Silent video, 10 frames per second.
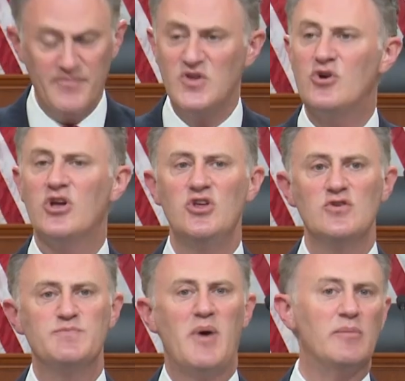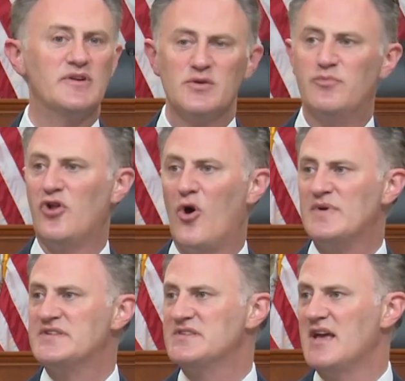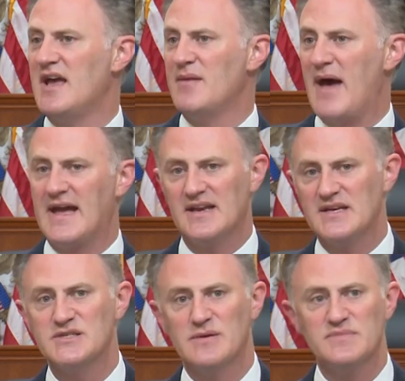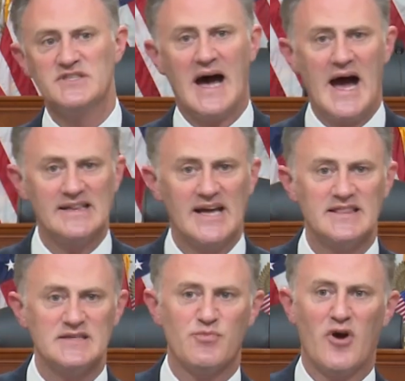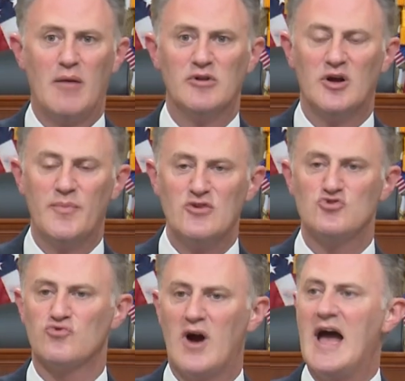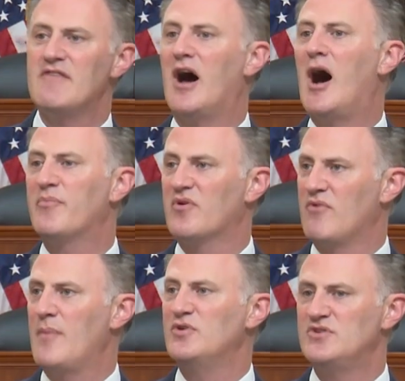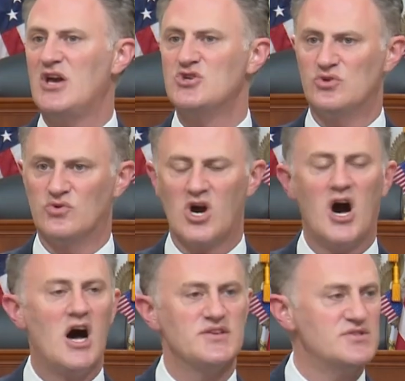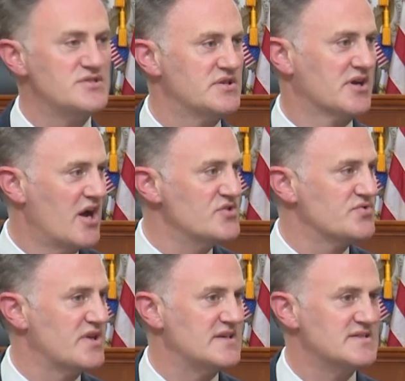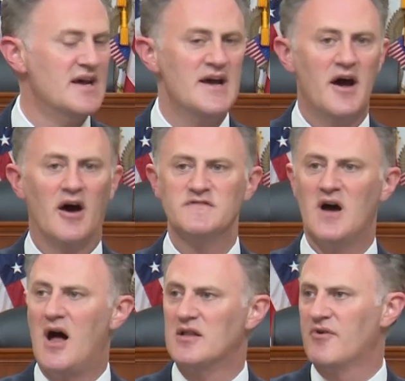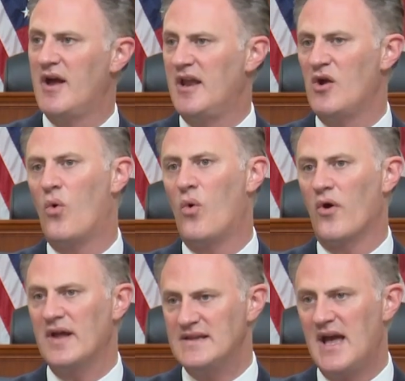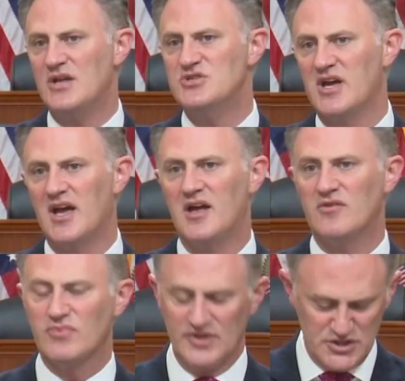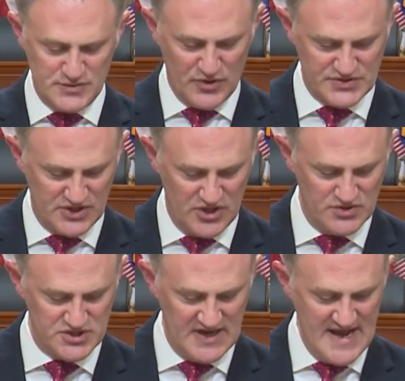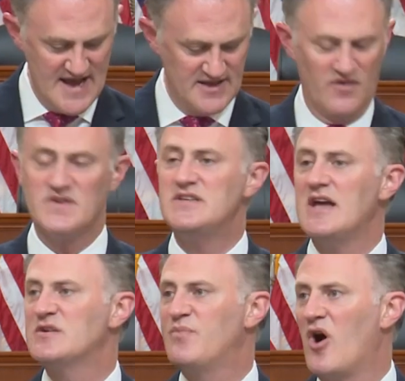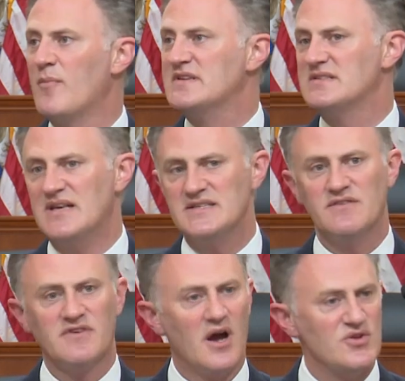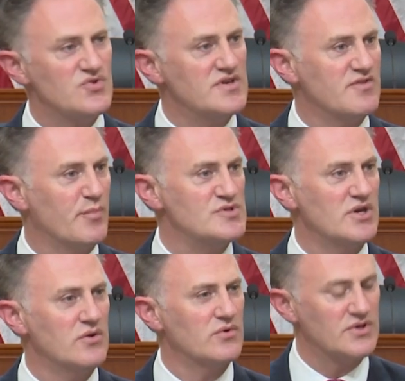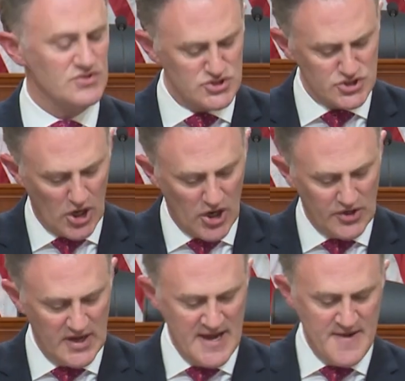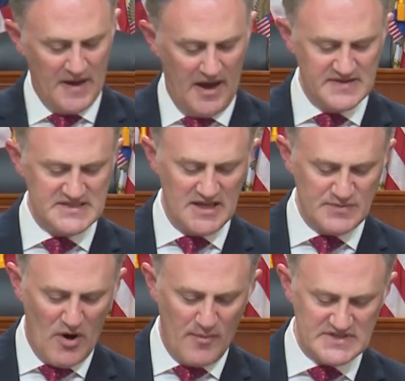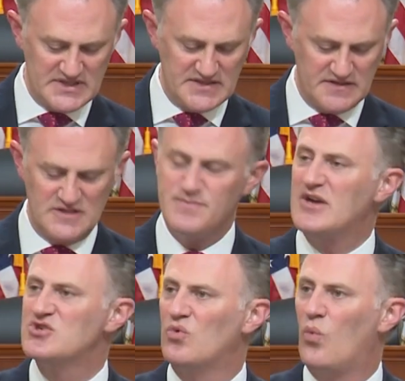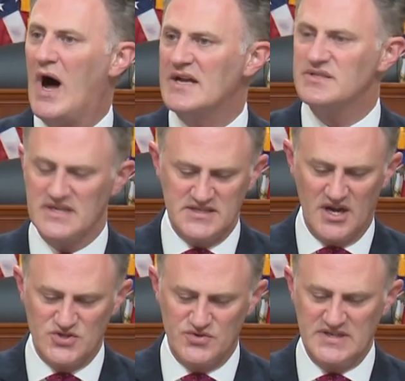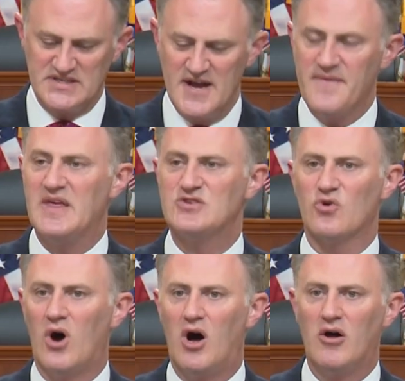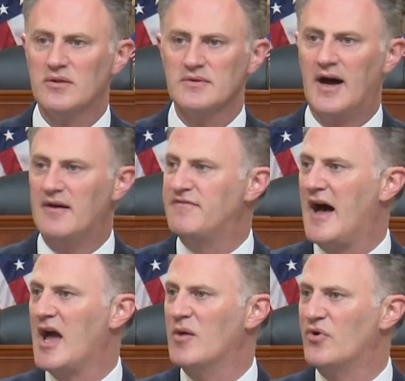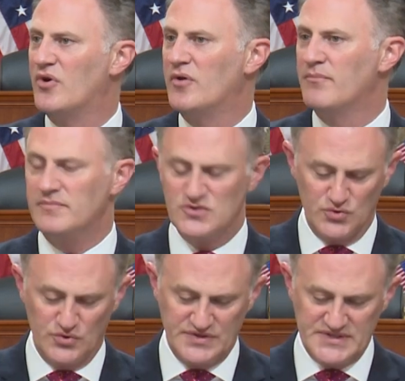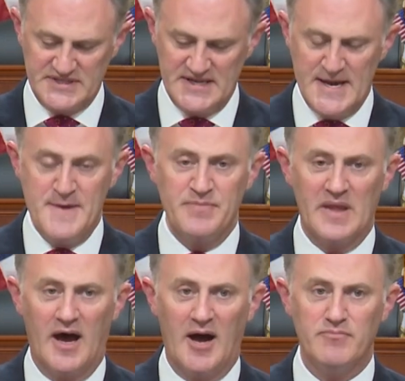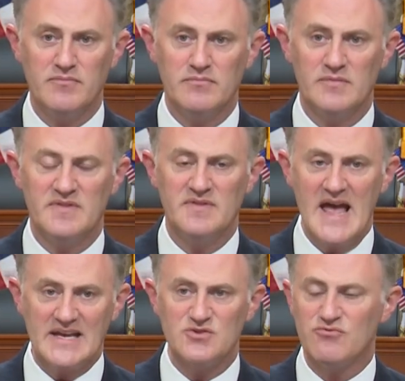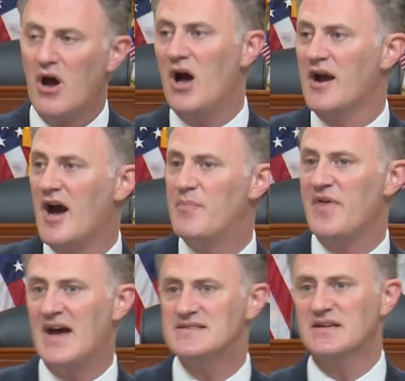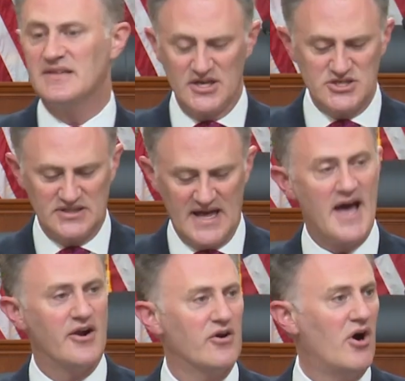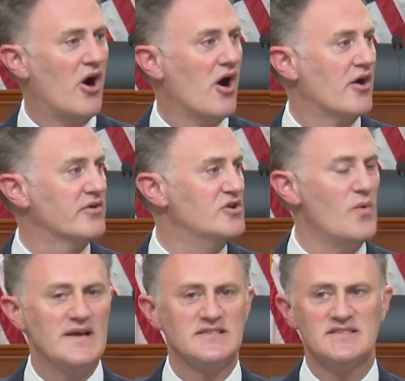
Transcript: You can use public diplomacy mechanisms to highlight this problem and drive up the reputational costs to countries of tolerating or engaging in religious persecution. You know, the State Department's list of countries of particular concern, the State Department's list of special watch list countries, these are all viable tools. Next rung up the escalation ladder are U.S.